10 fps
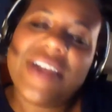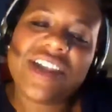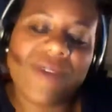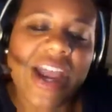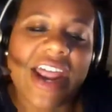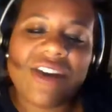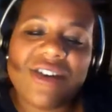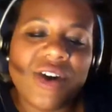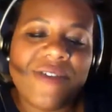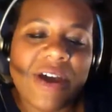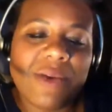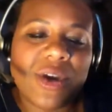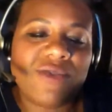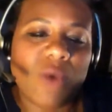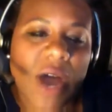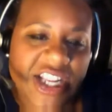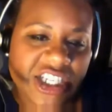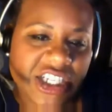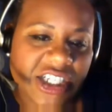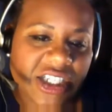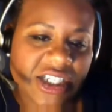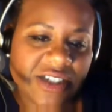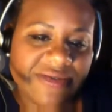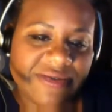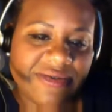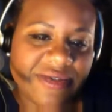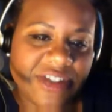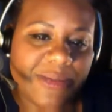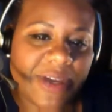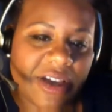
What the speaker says: you're right. I don't know if I would have watched it to begin